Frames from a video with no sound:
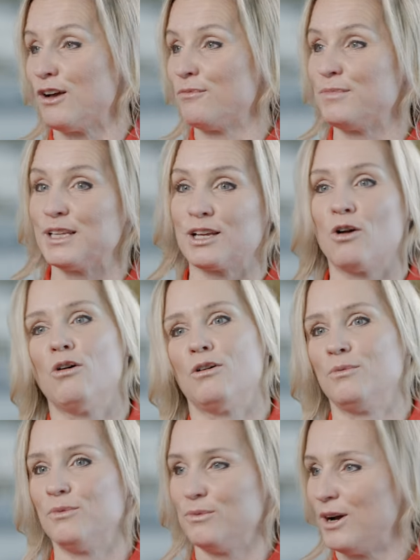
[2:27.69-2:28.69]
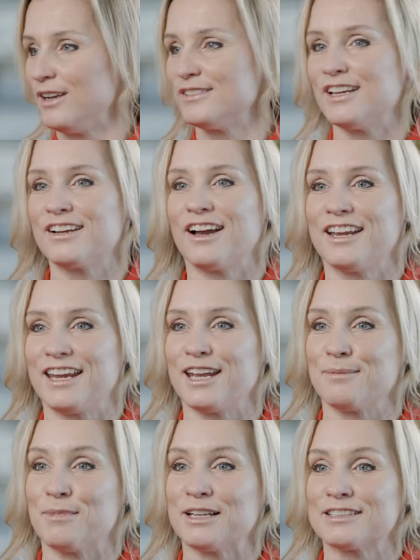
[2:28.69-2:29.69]
often be like, oh, why isn't that guy
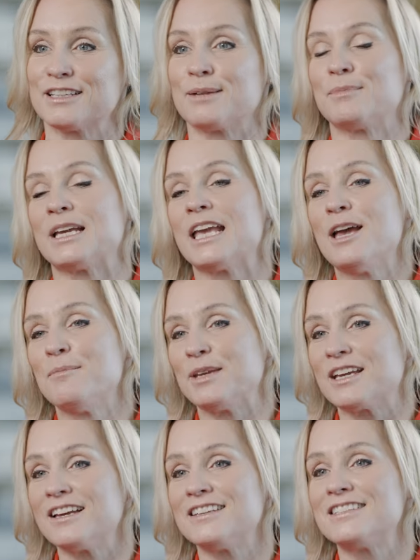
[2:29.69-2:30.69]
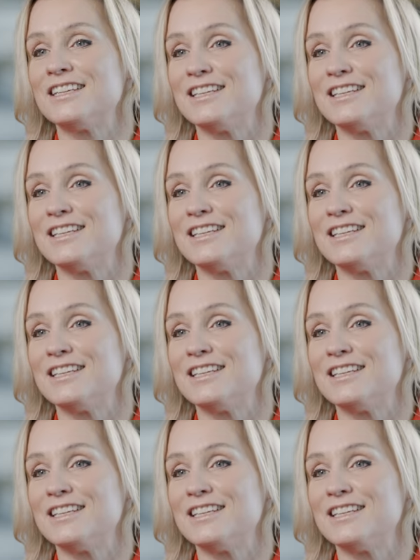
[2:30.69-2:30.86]
gaining muscle? And I'm like, because